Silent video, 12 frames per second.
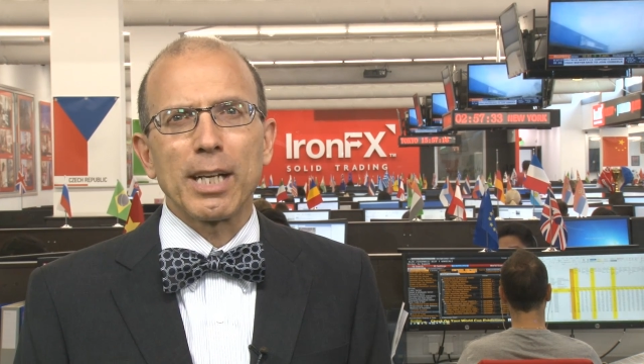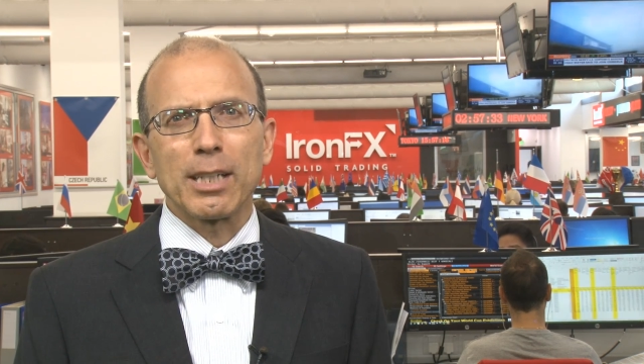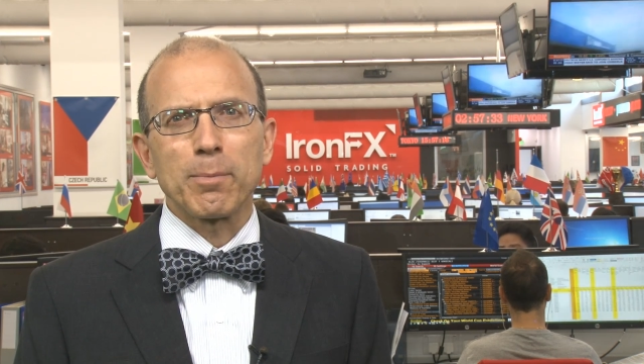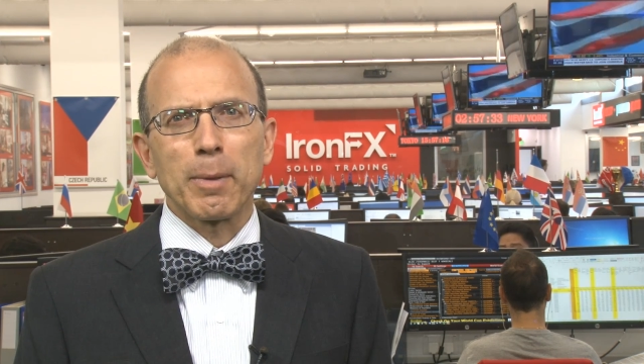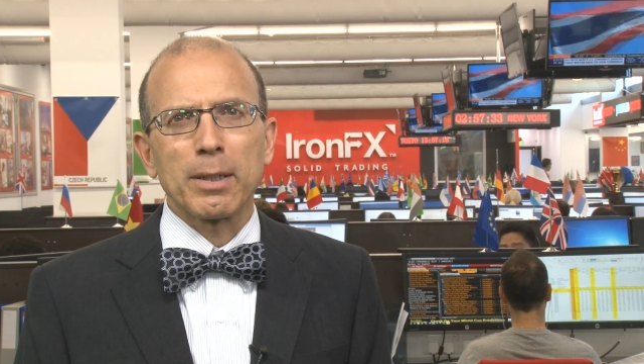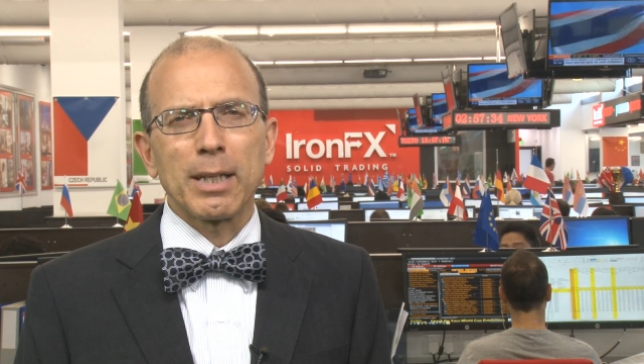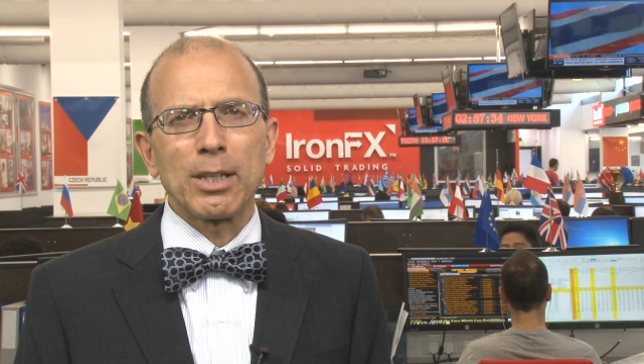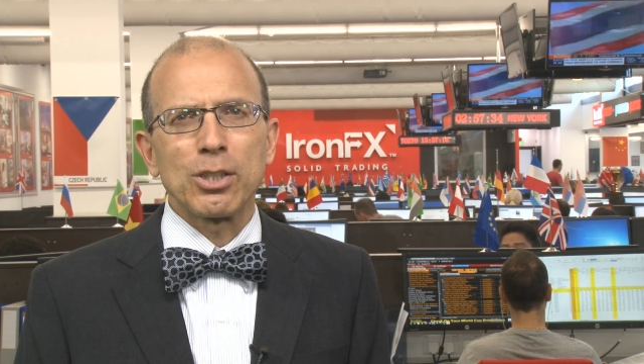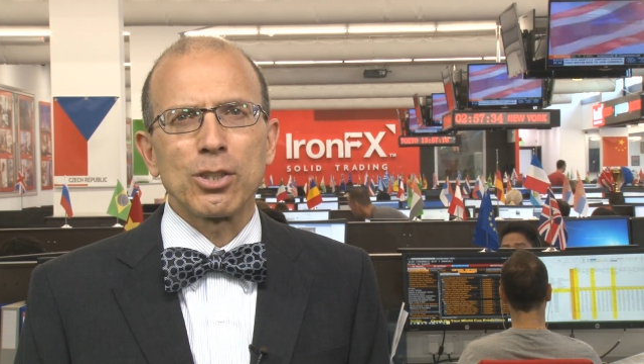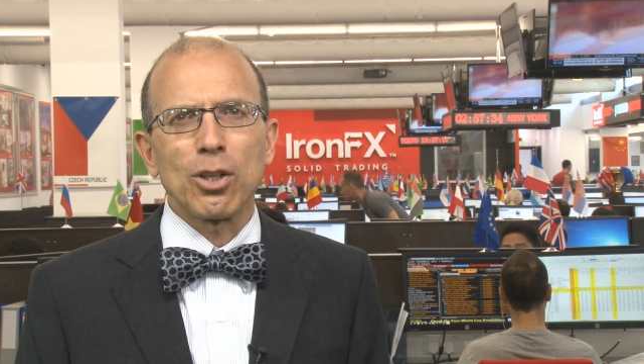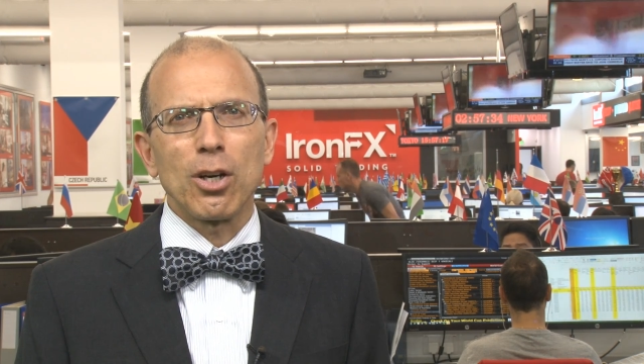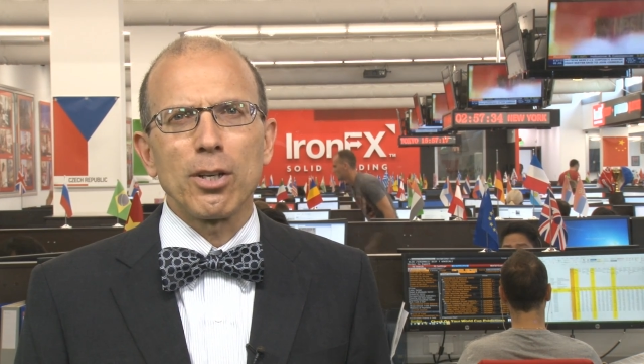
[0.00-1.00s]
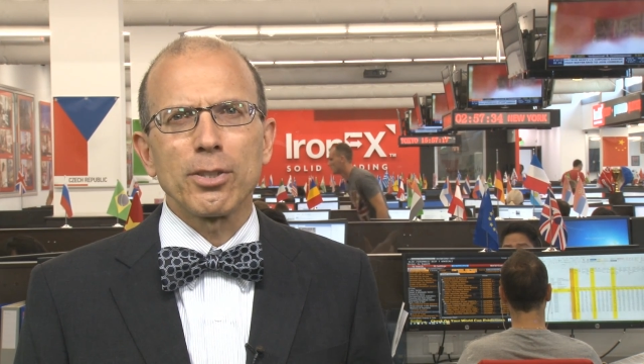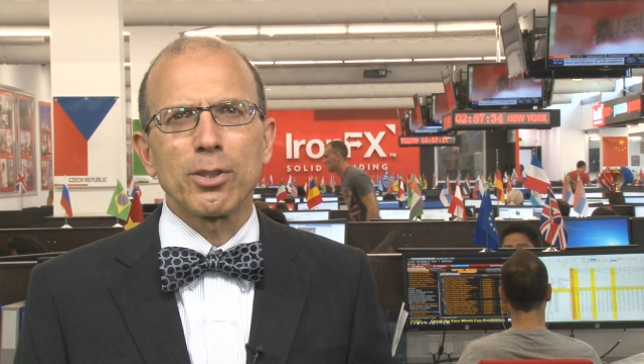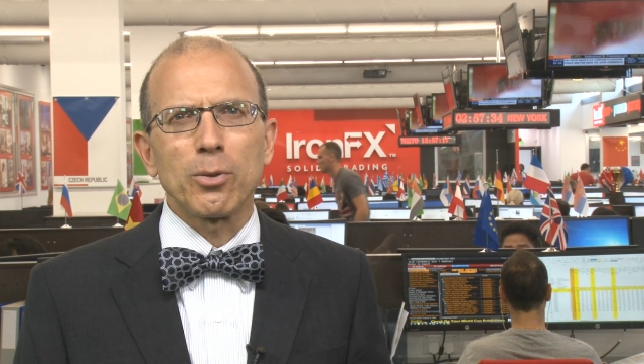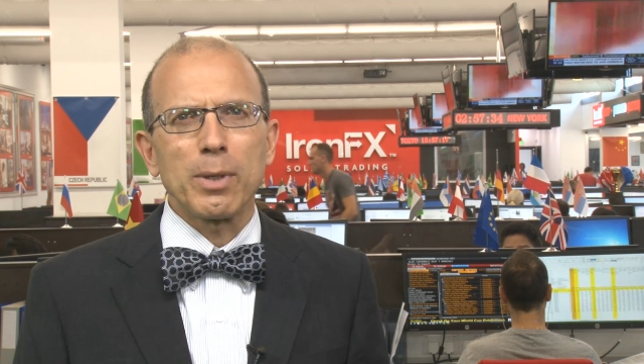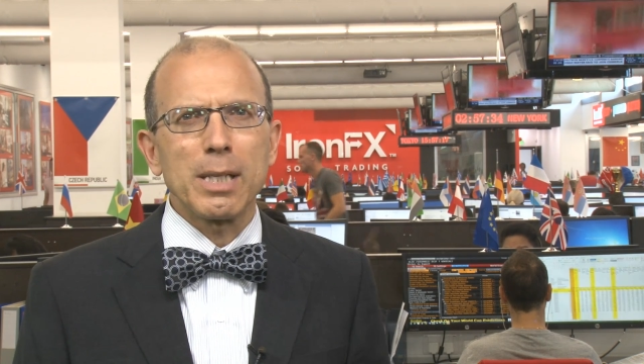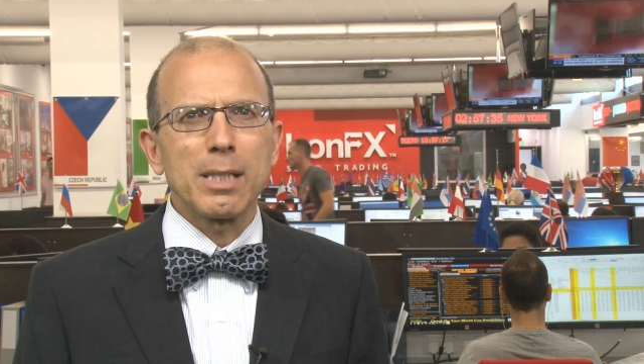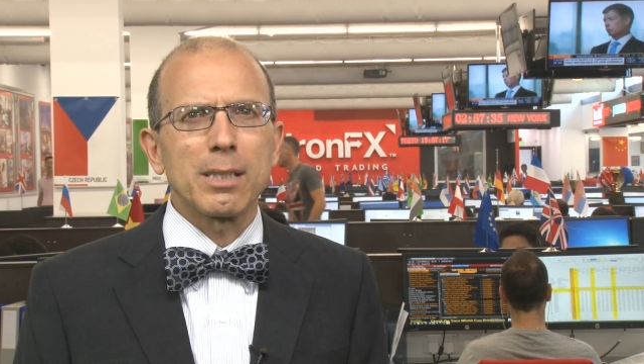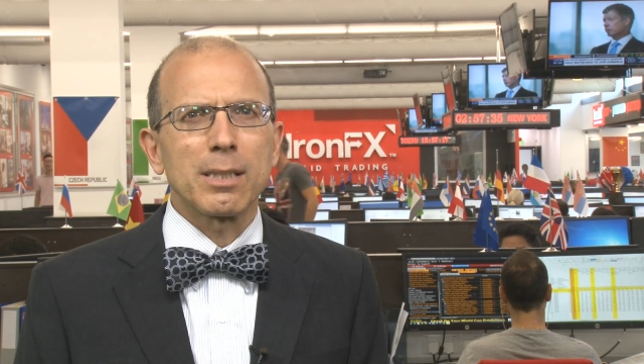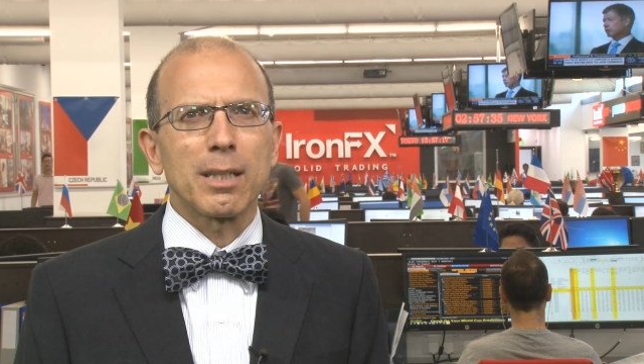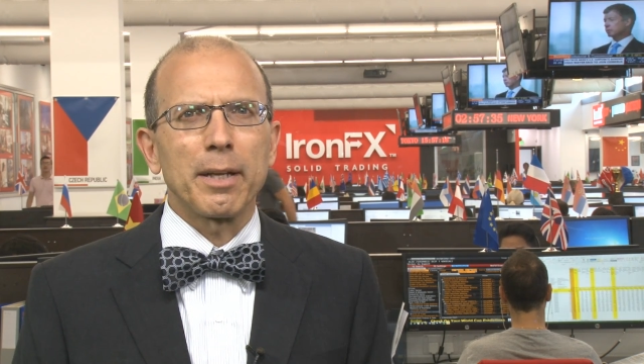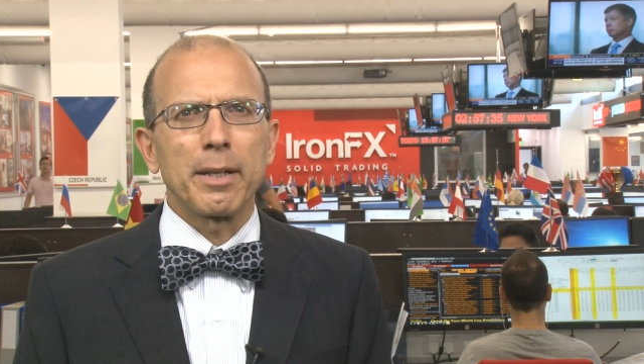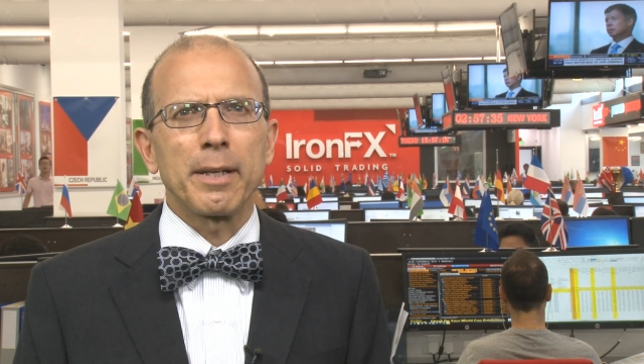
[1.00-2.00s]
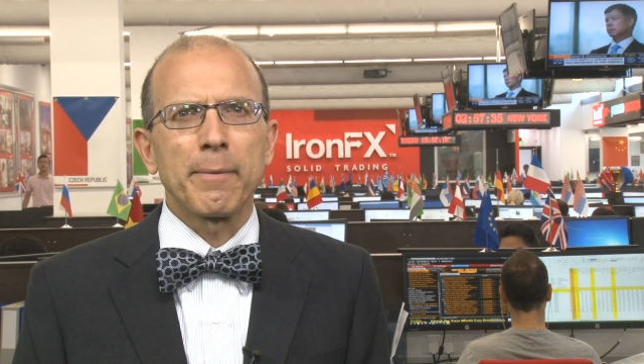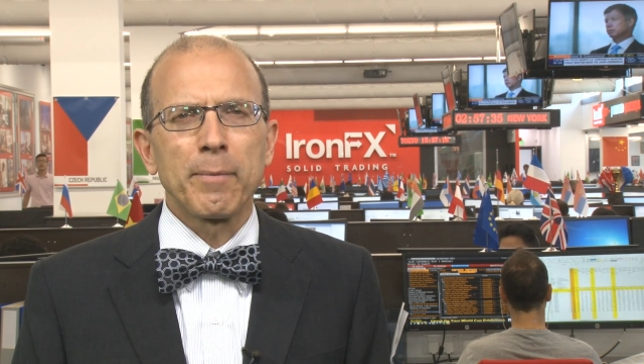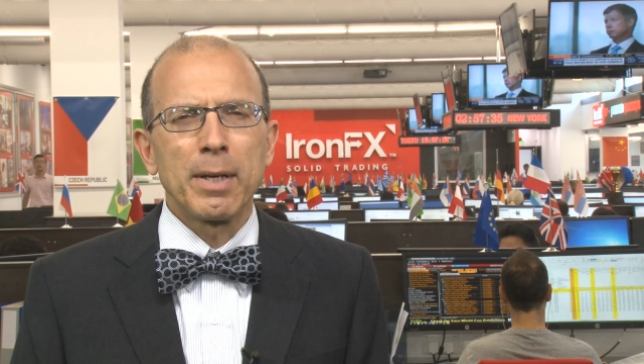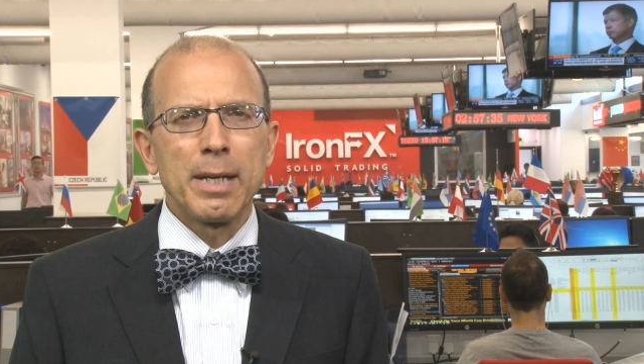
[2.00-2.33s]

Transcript: expectations also eased slightly,